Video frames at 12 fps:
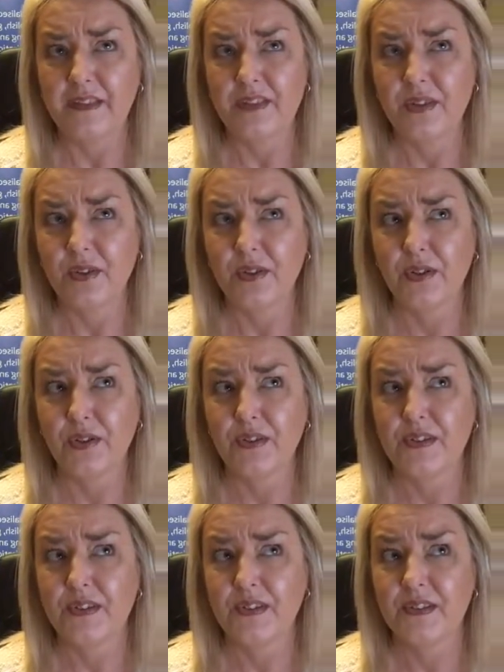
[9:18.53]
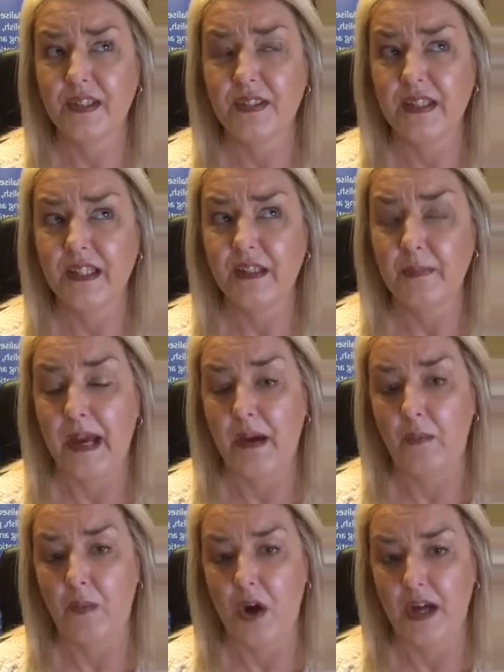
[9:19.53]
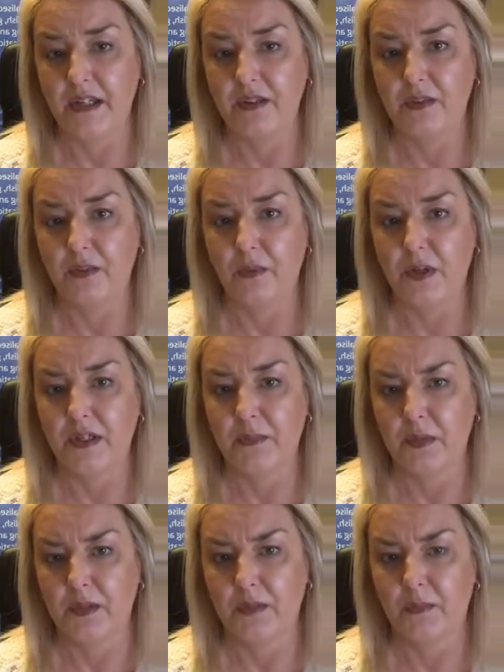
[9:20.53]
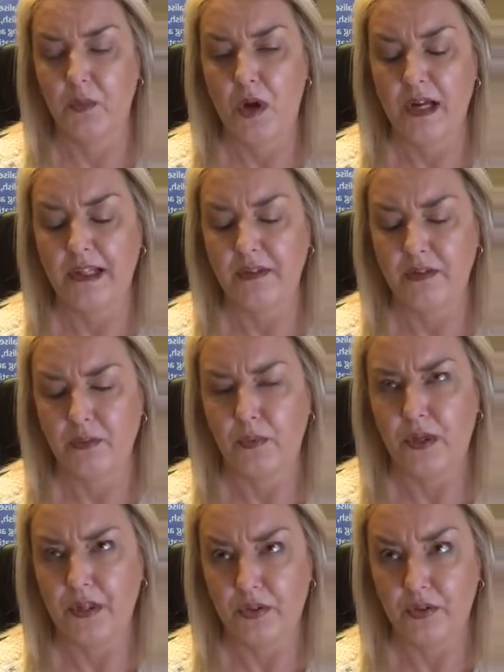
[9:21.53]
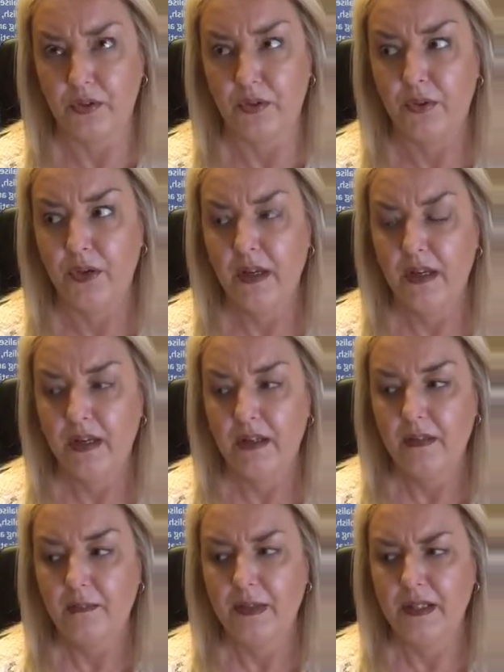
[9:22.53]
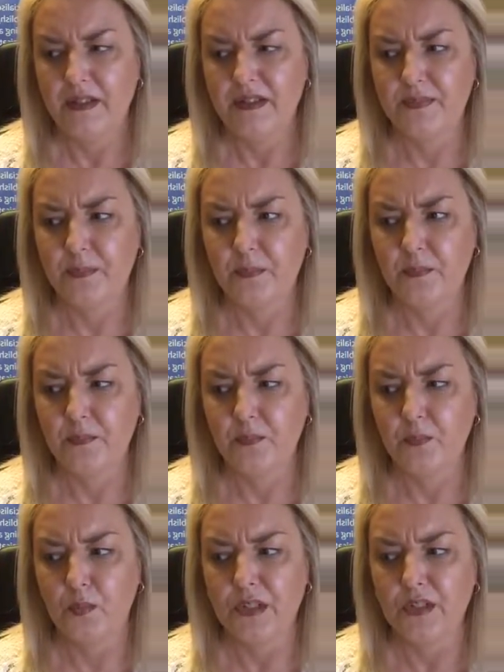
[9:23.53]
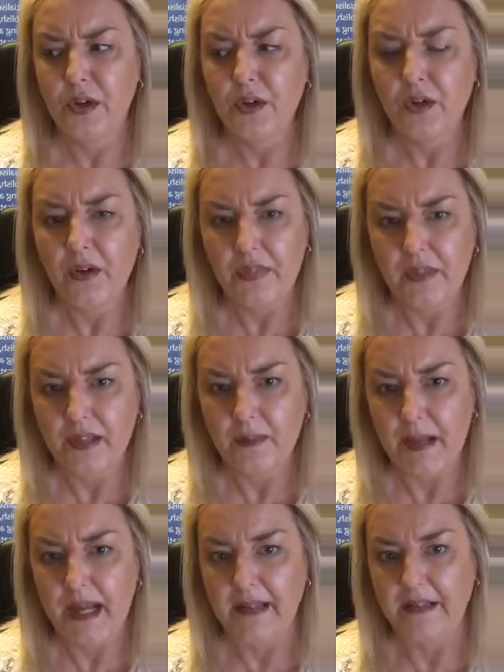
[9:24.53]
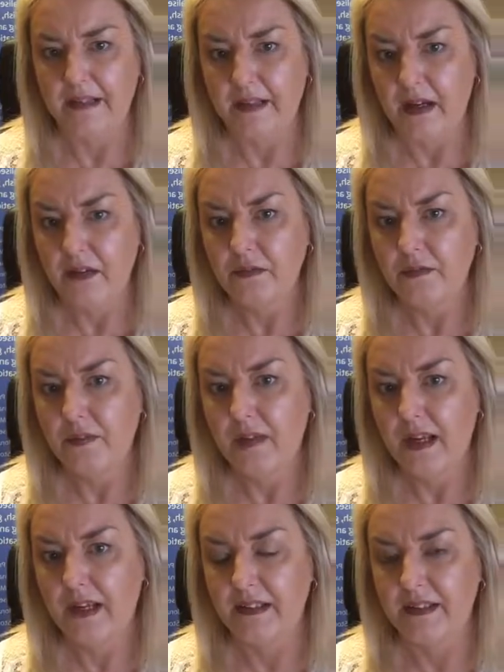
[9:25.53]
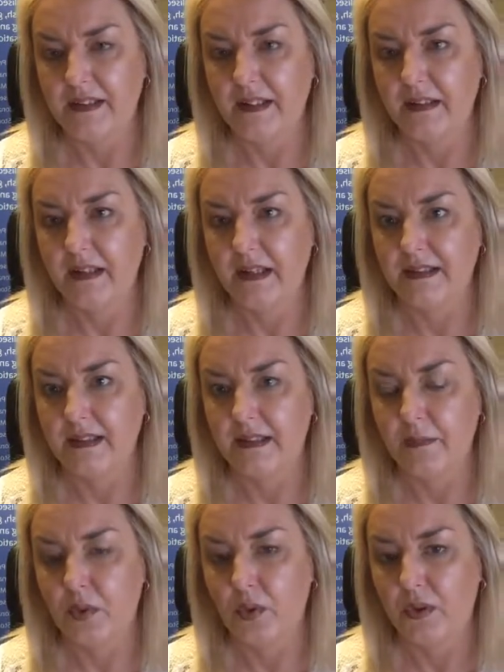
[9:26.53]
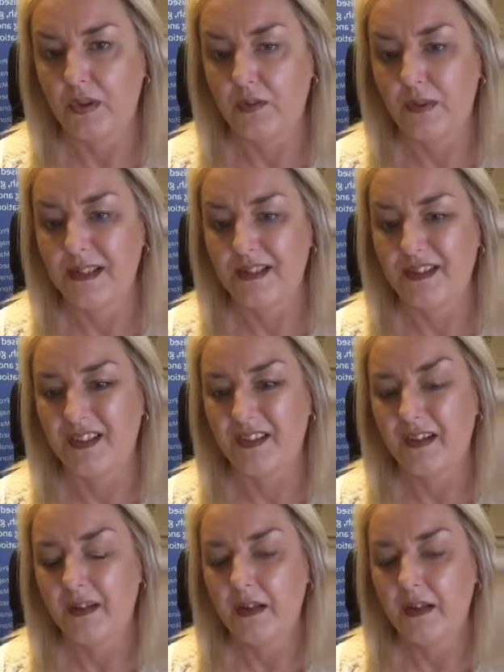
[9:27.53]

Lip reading: to think about why you do what you want, why you do what you do, because we don't think about it enough, and it's an important question.